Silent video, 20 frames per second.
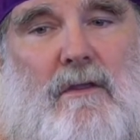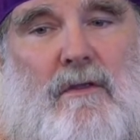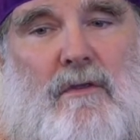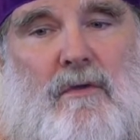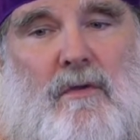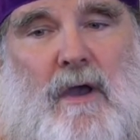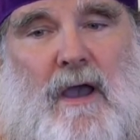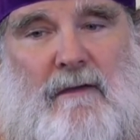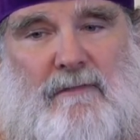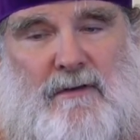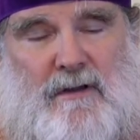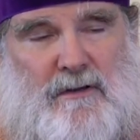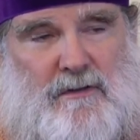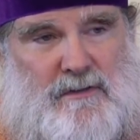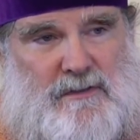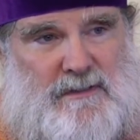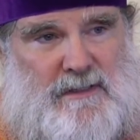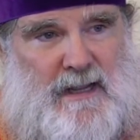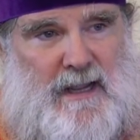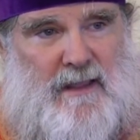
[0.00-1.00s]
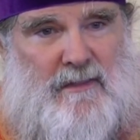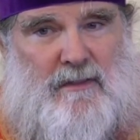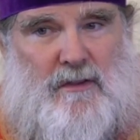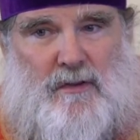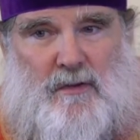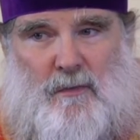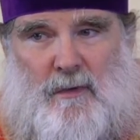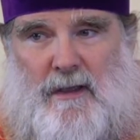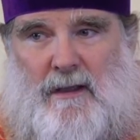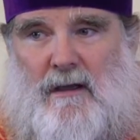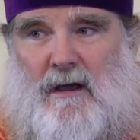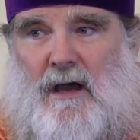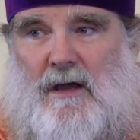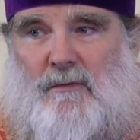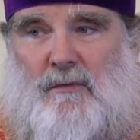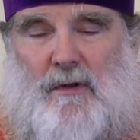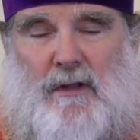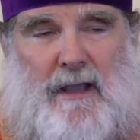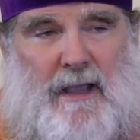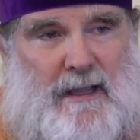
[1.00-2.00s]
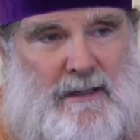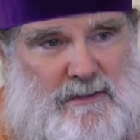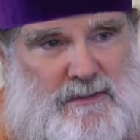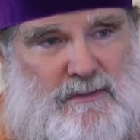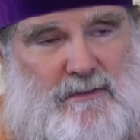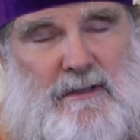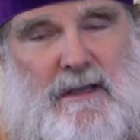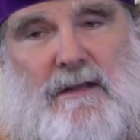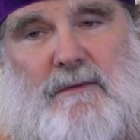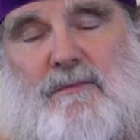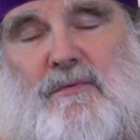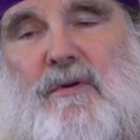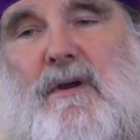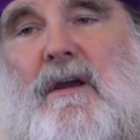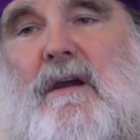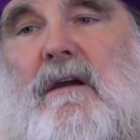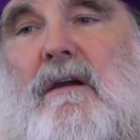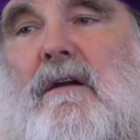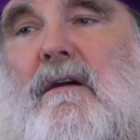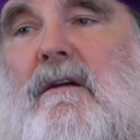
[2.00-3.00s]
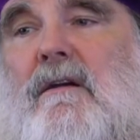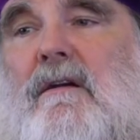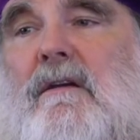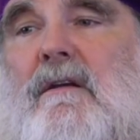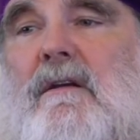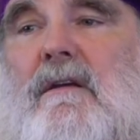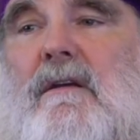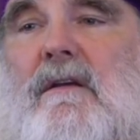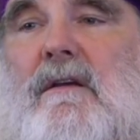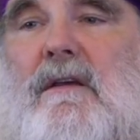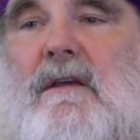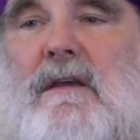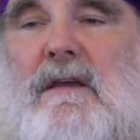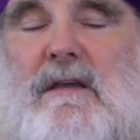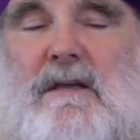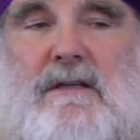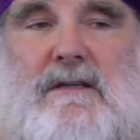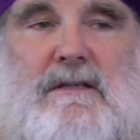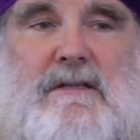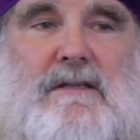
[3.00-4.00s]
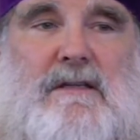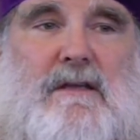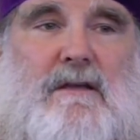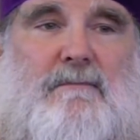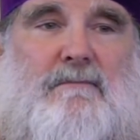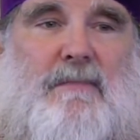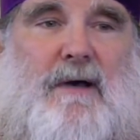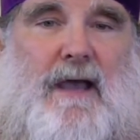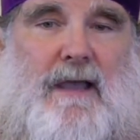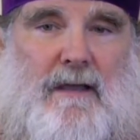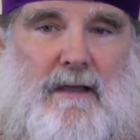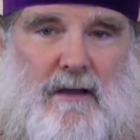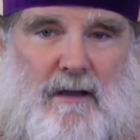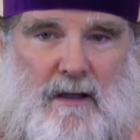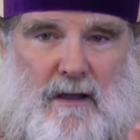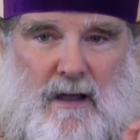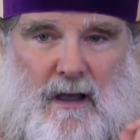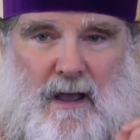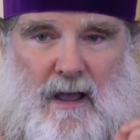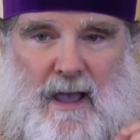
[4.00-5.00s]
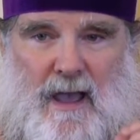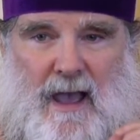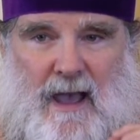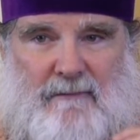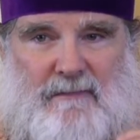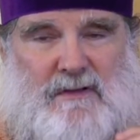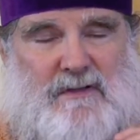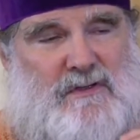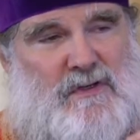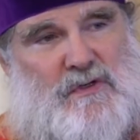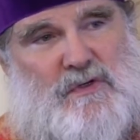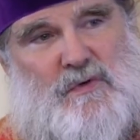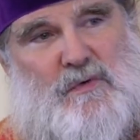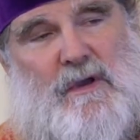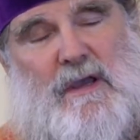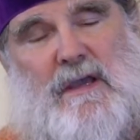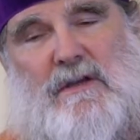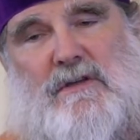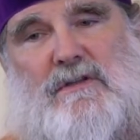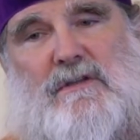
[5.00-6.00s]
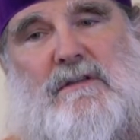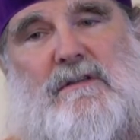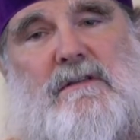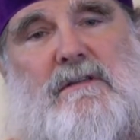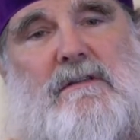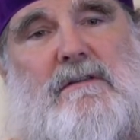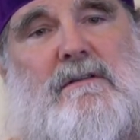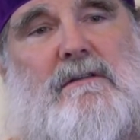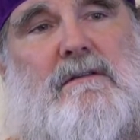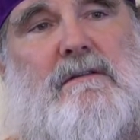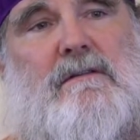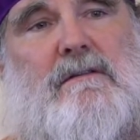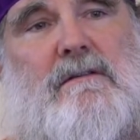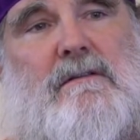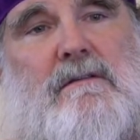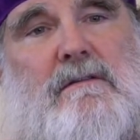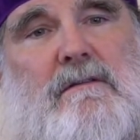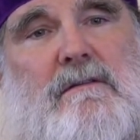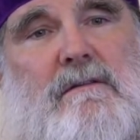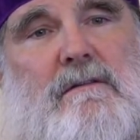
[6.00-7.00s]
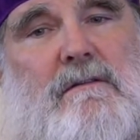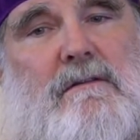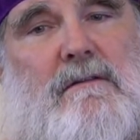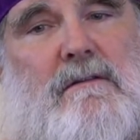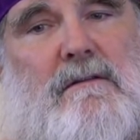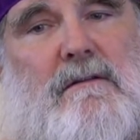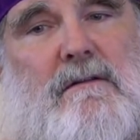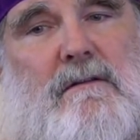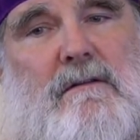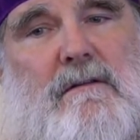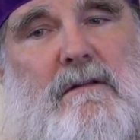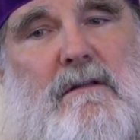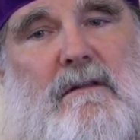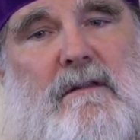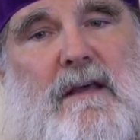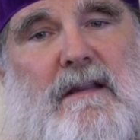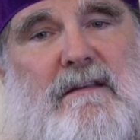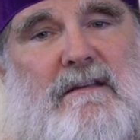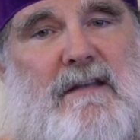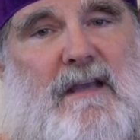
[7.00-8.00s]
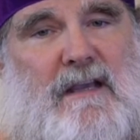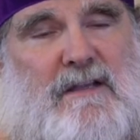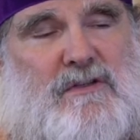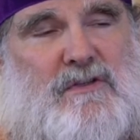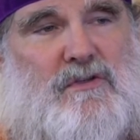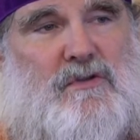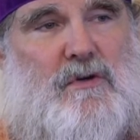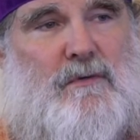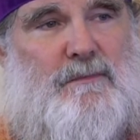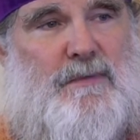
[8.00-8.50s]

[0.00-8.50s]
You have to understand that the way God will answer that prayer is by having situations that test your